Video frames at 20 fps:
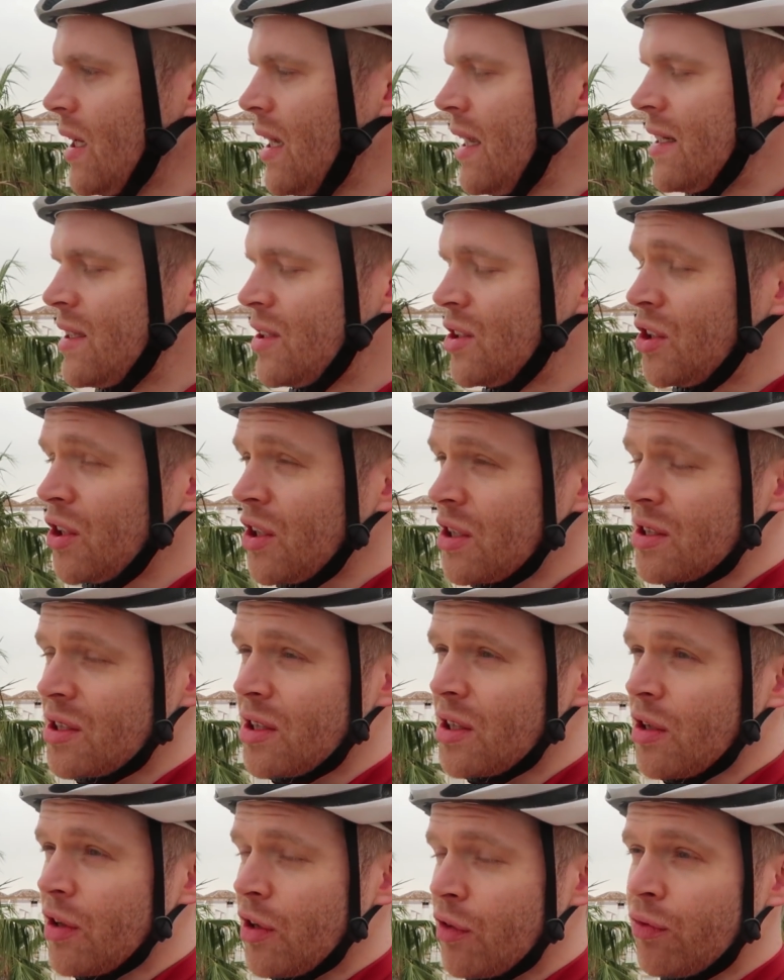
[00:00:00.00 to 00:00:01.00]
it's just
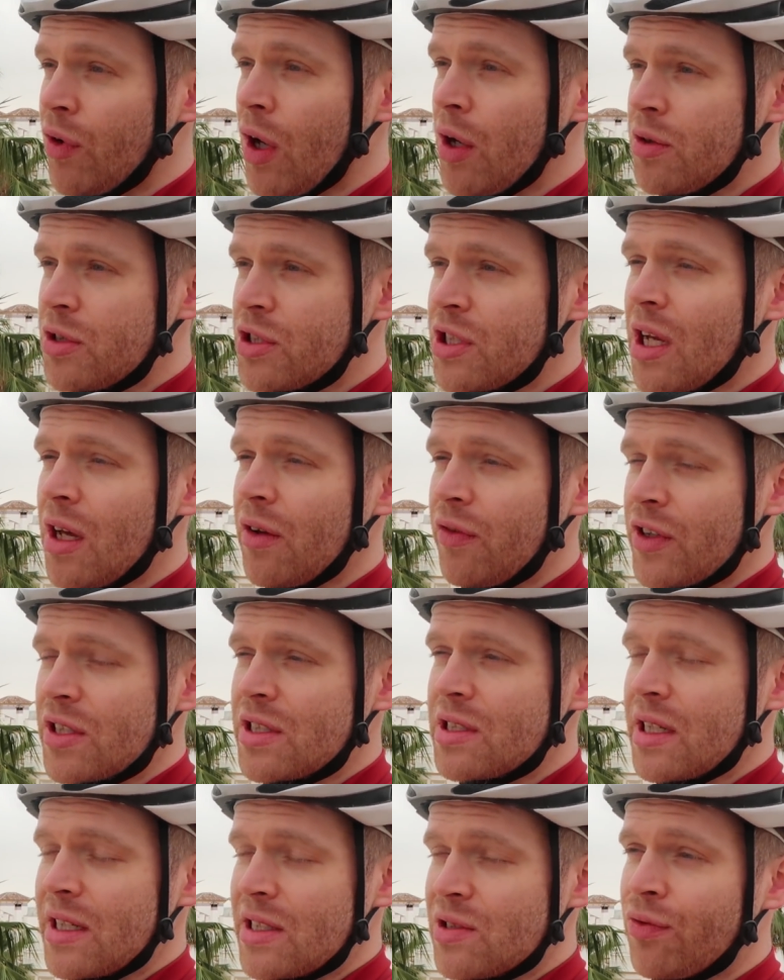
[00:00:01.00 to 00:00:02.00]
the road
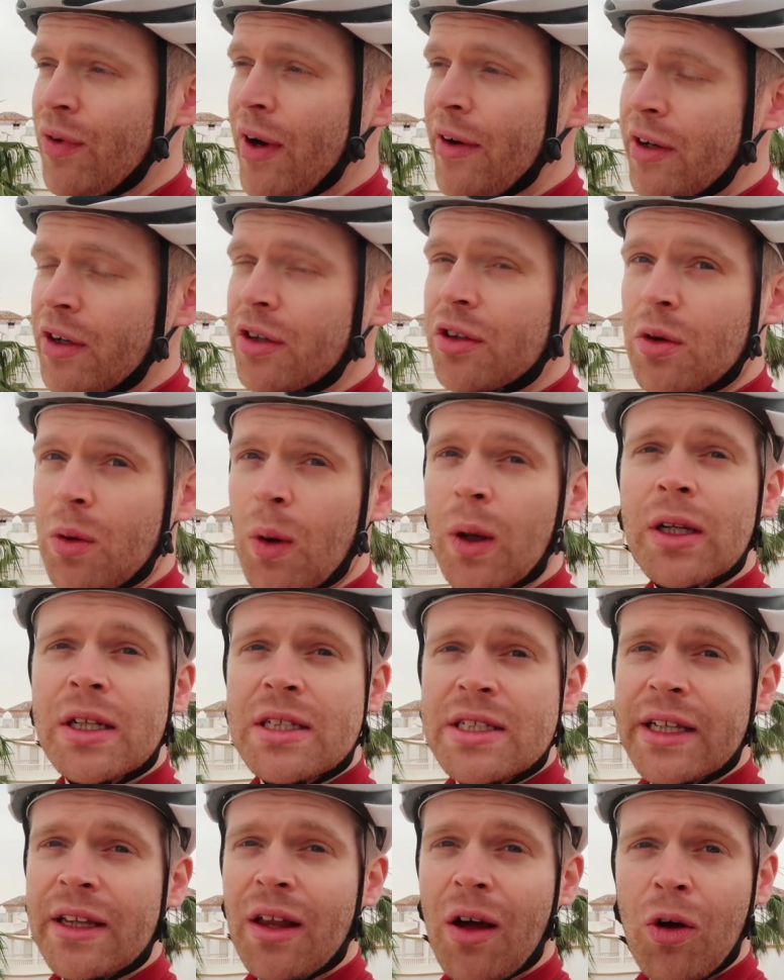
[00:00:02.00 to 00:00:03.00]
surface is very good
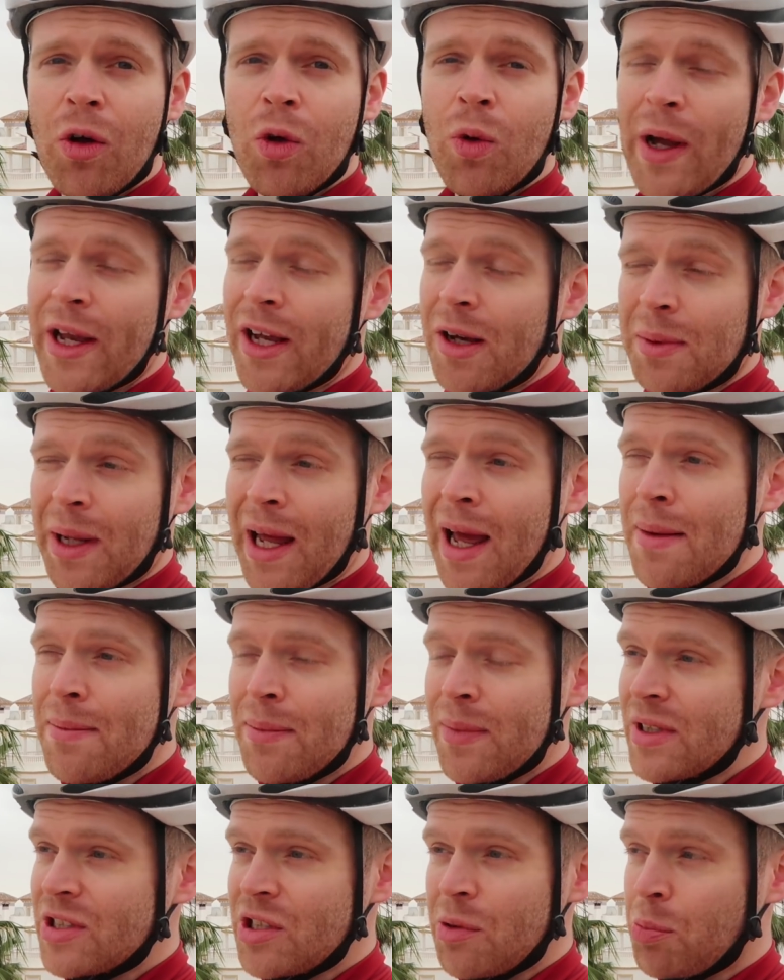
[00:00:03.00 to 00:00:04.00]
quality the whole way up, like
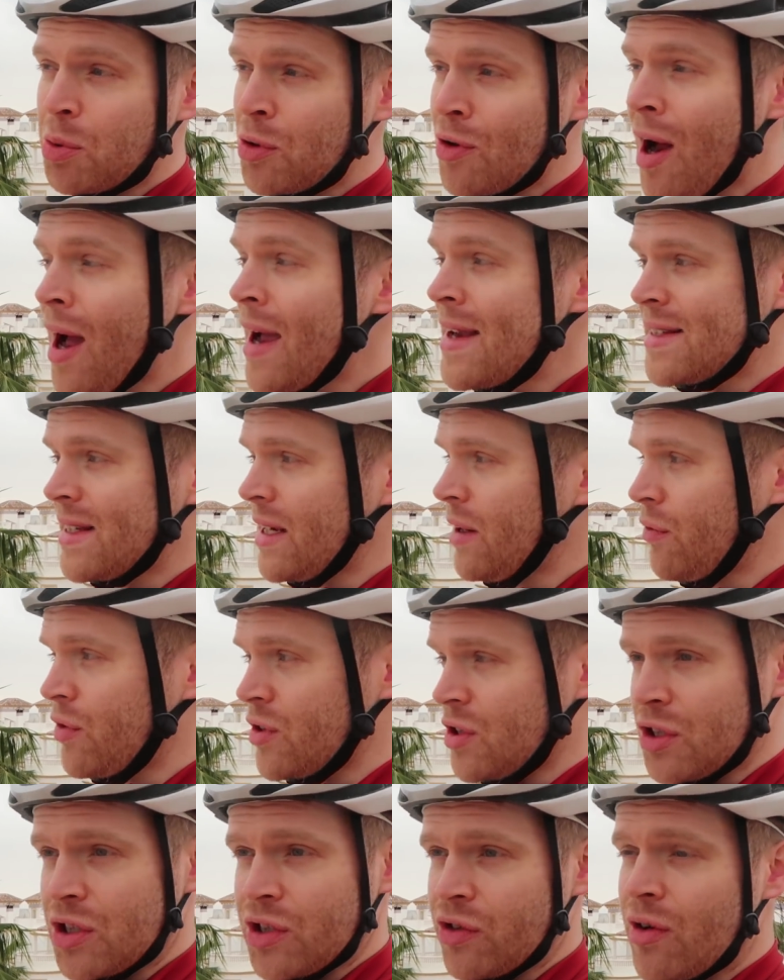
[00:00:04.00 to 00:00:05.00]
surprising
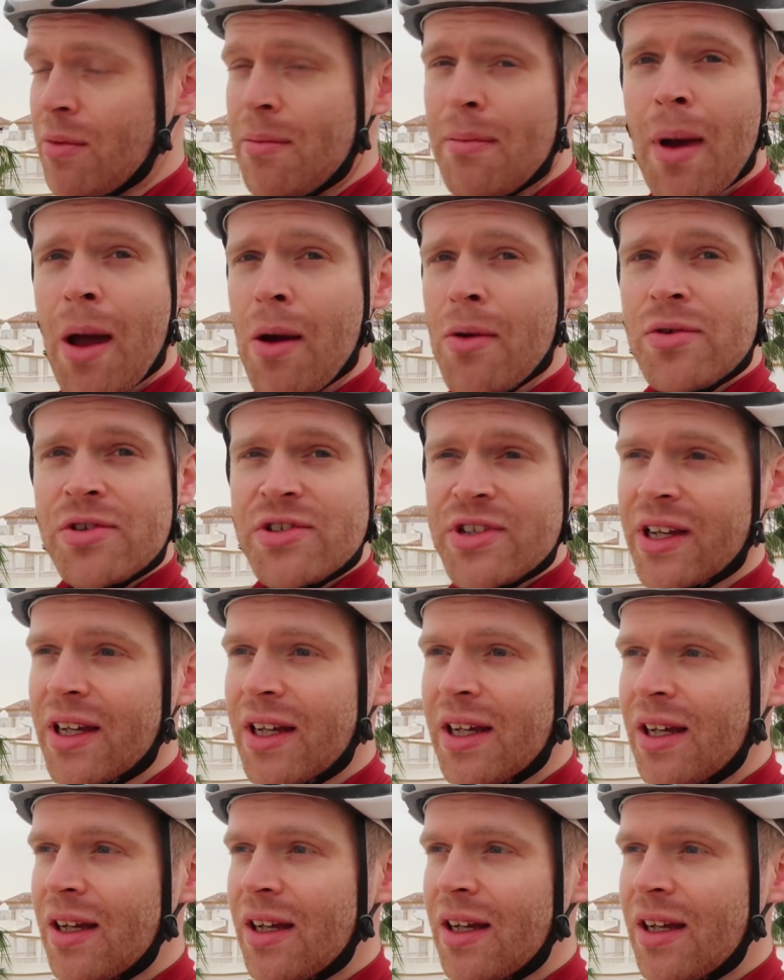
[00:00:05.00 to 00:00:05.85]
for such a remote